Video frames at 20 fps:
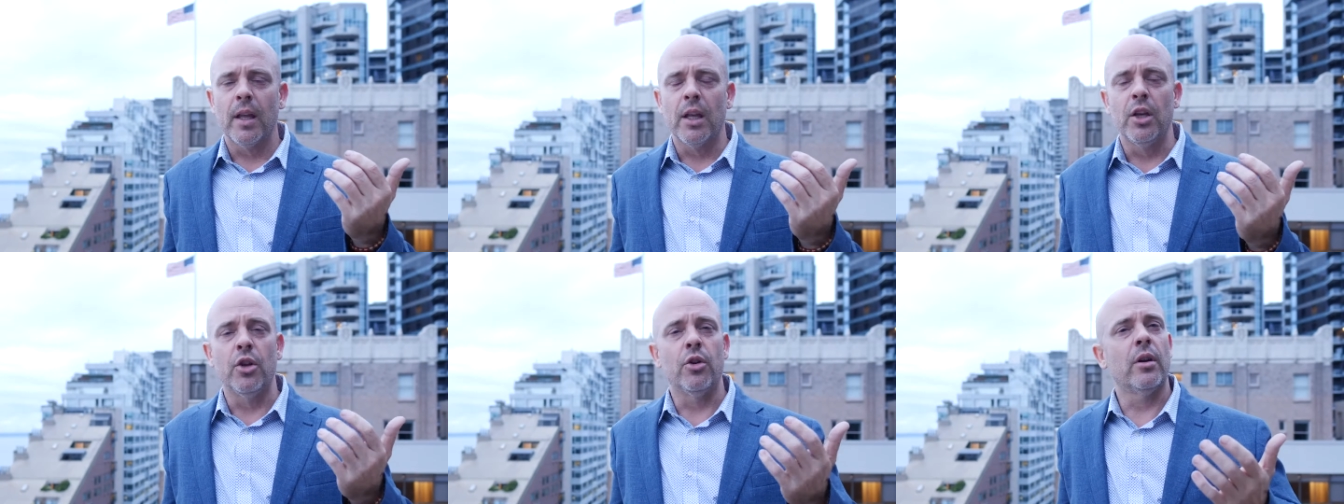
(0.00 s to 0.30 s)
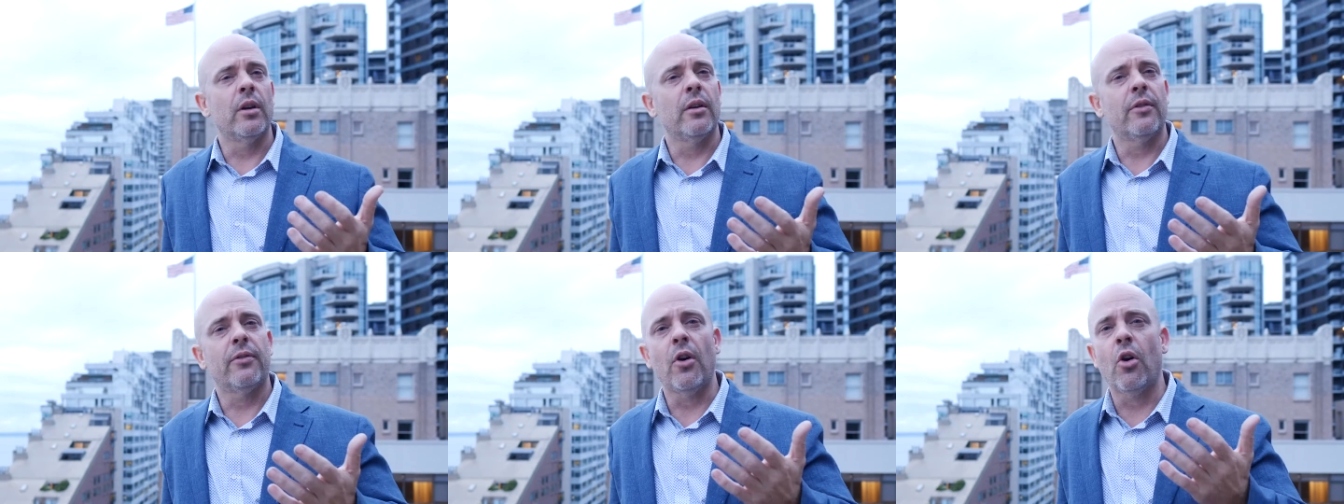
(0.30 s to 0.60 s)
you
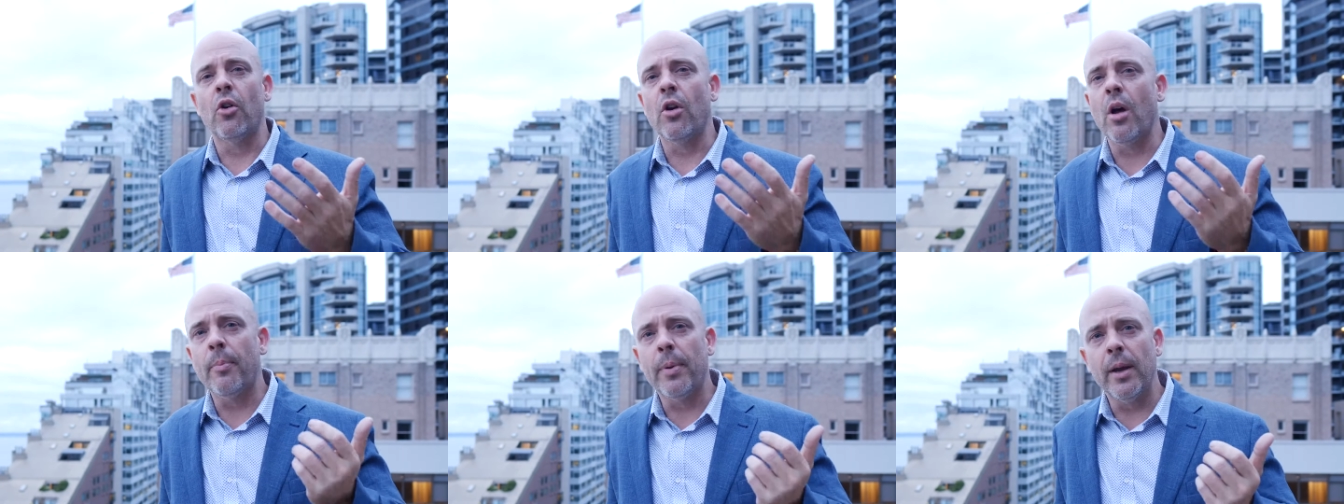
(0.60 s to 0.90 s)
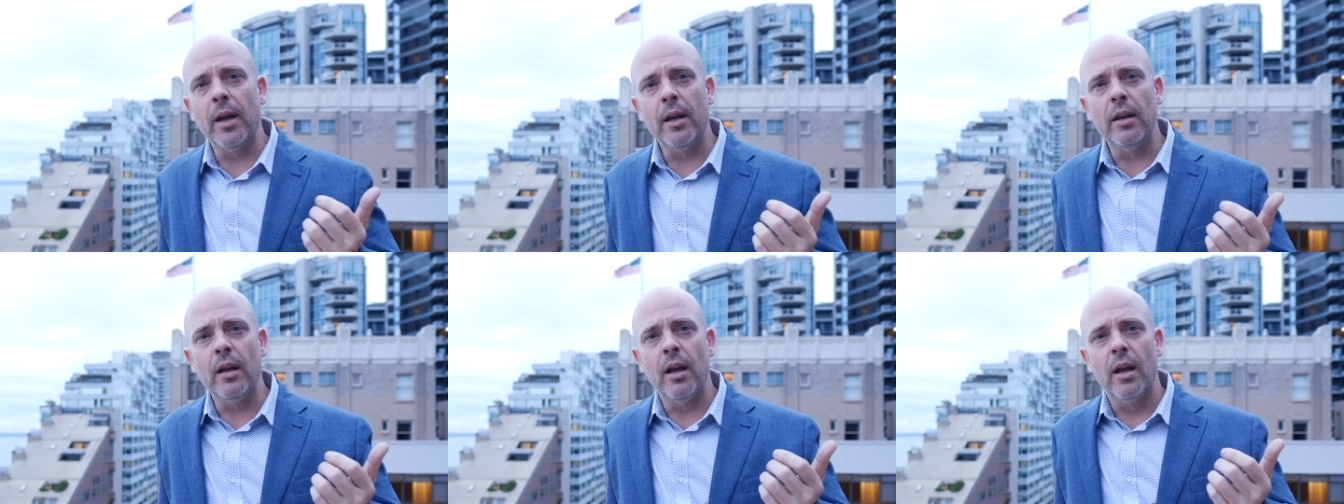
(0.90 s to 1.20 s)
get a phone up
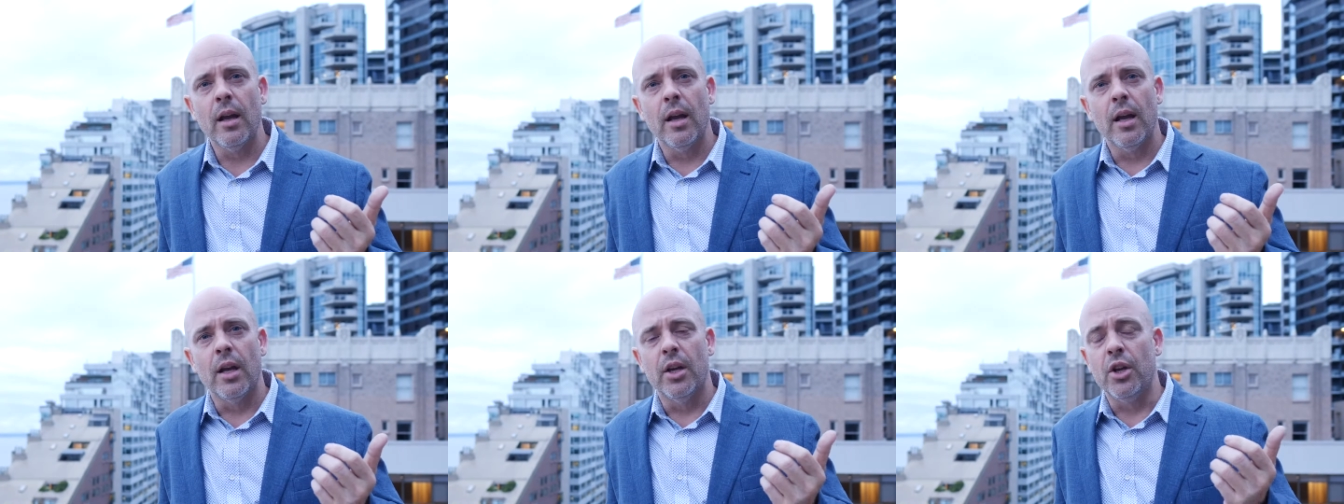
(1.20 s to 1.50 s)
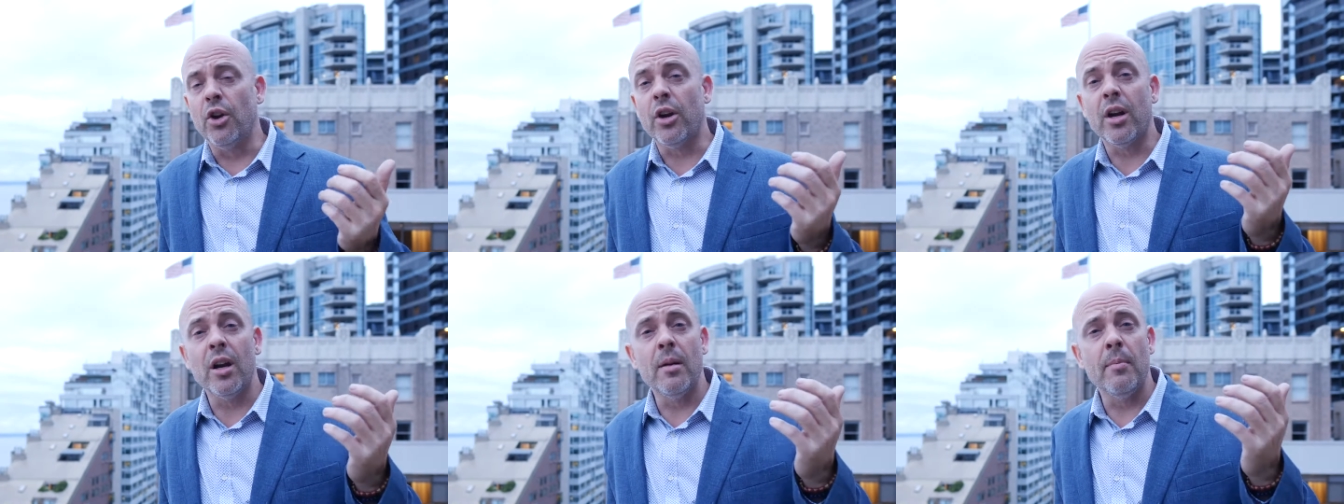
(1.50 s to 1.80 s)
in,
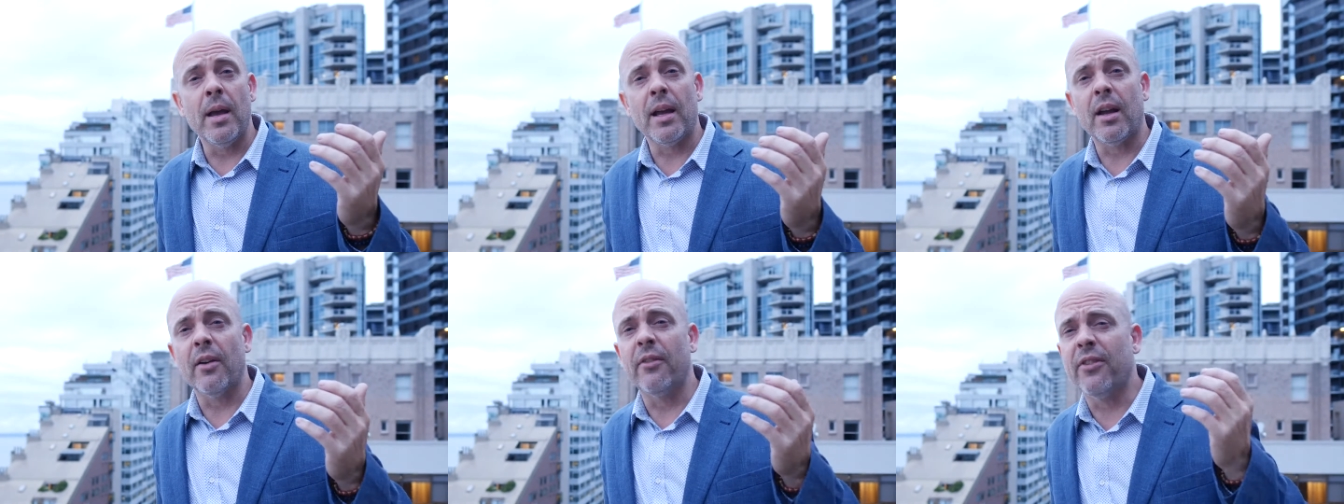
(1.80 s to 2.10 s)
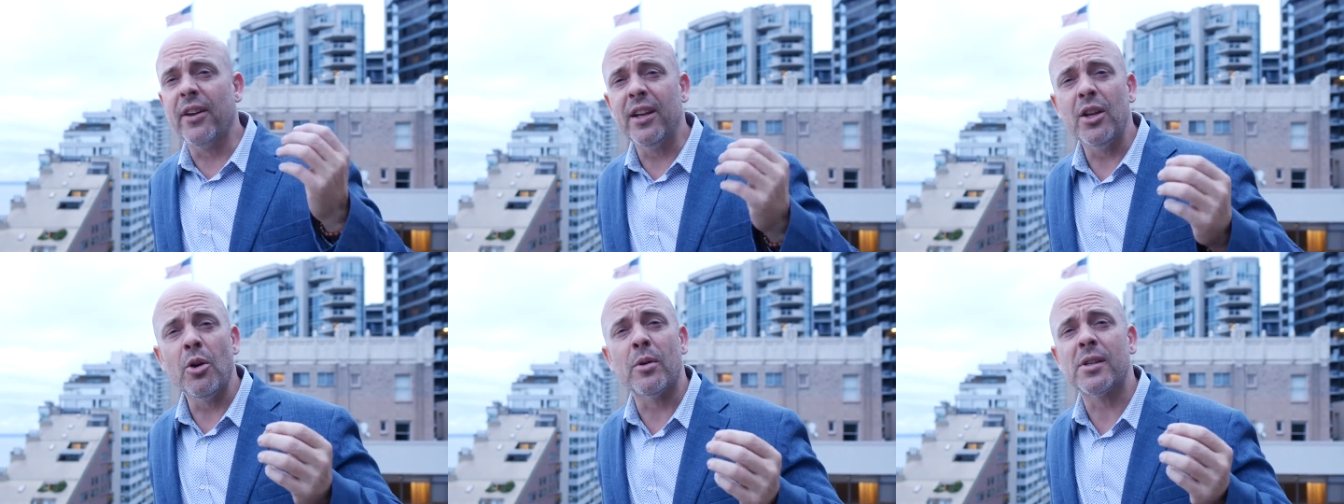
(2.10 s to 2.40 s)
you're gonna make a
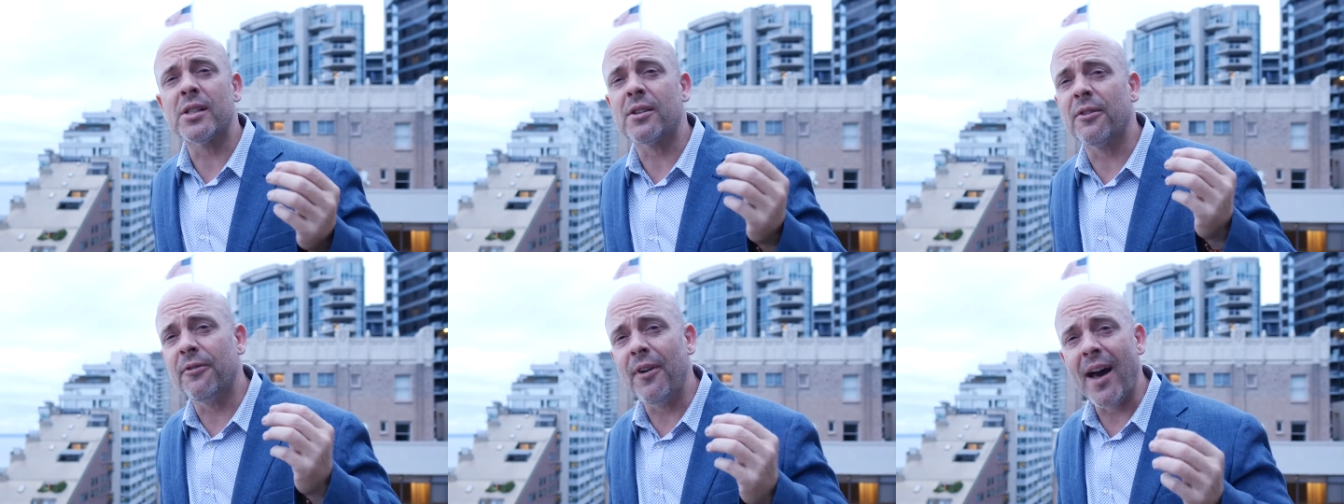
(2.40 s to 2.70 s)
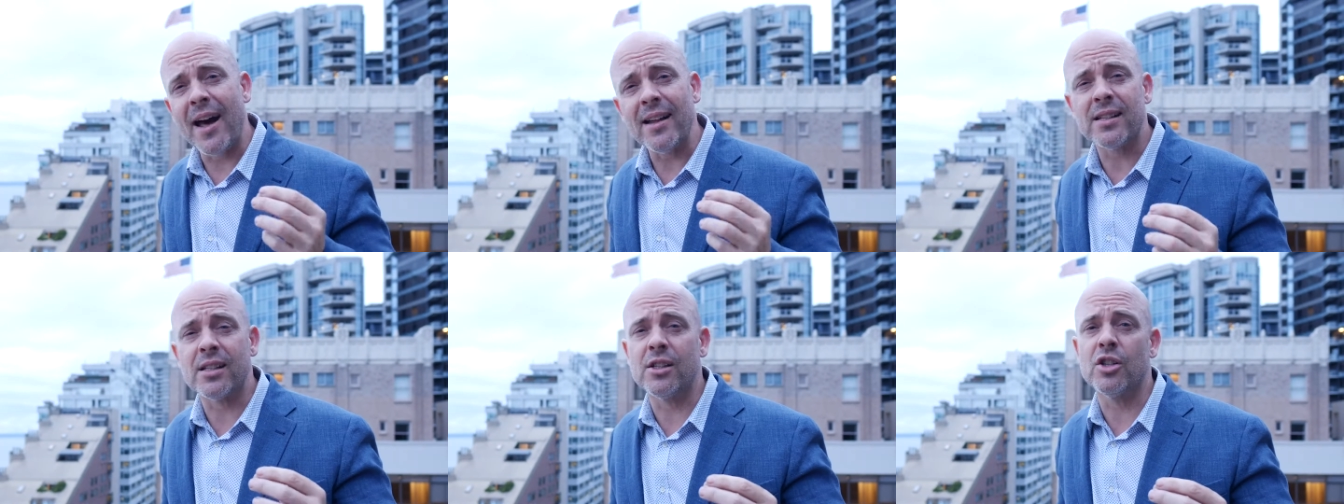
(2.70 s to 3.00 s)
video as
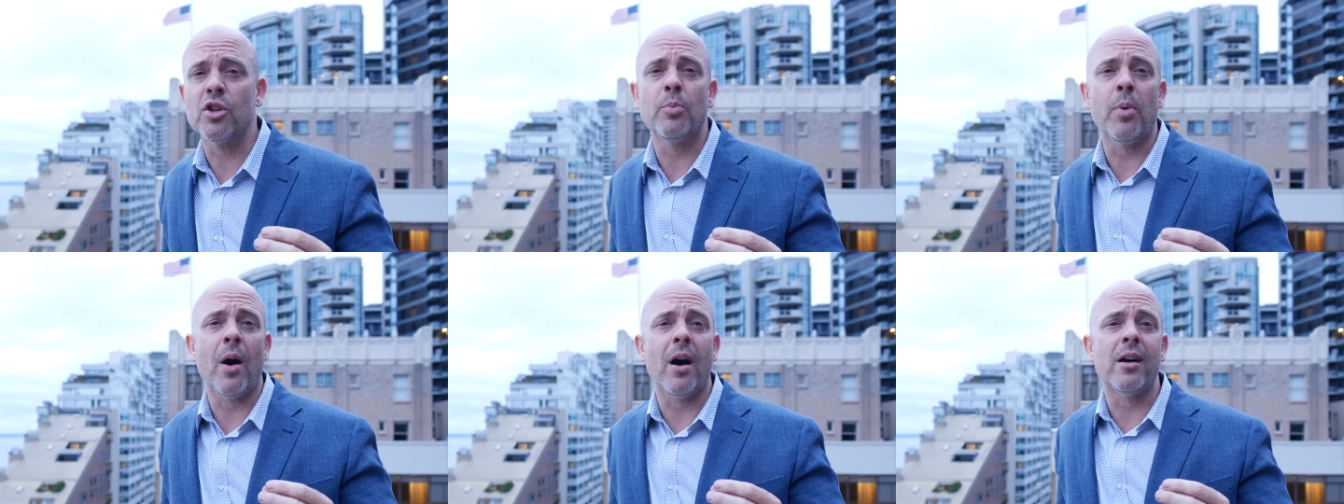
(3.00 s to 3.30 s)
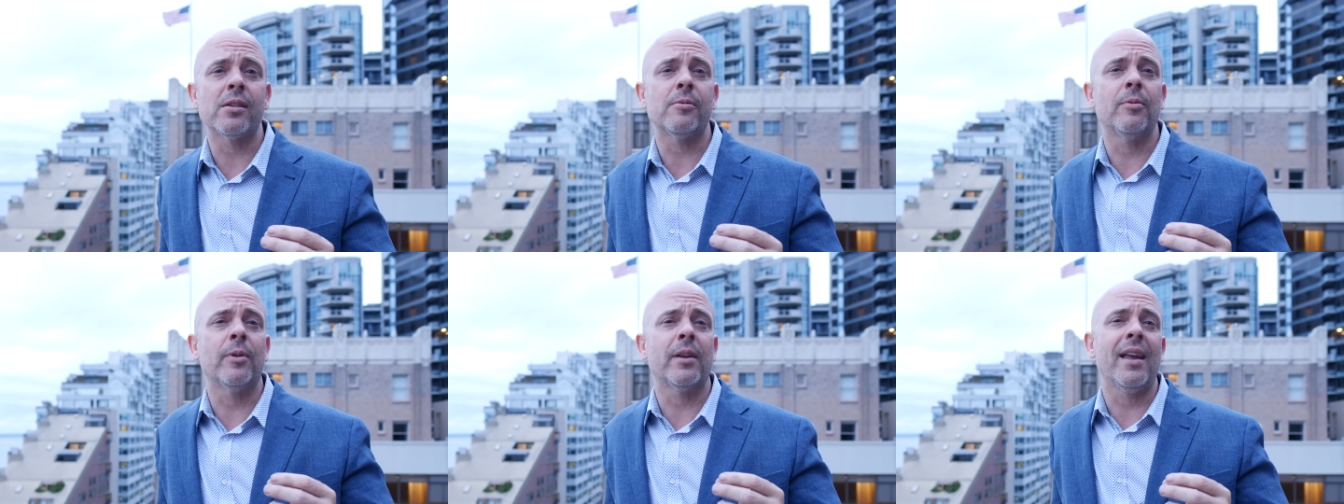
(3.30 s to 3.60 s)
fast as you
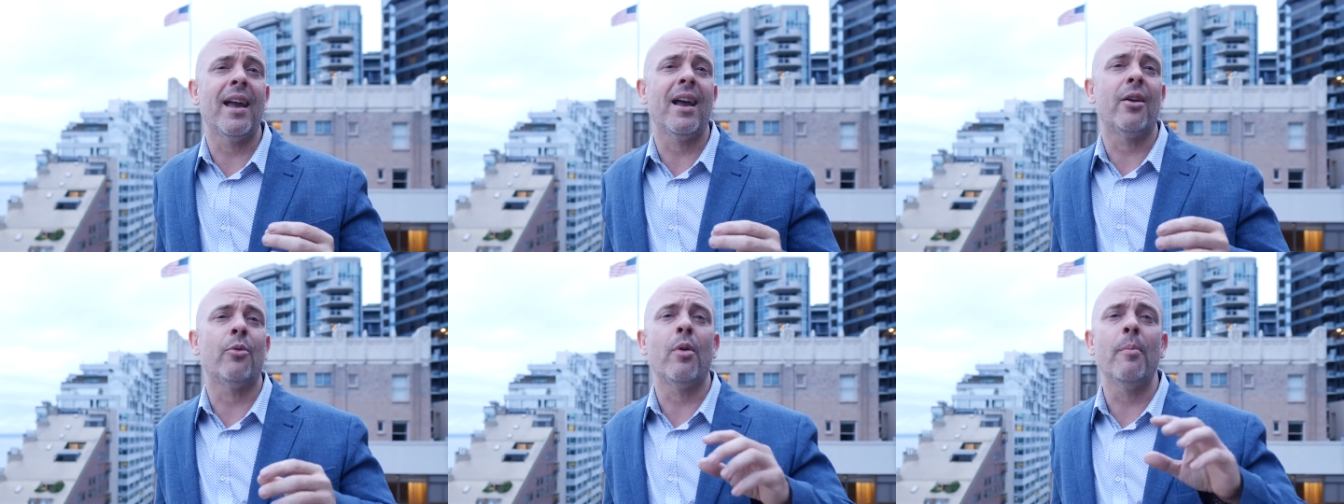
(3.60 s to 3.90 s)
possibly can.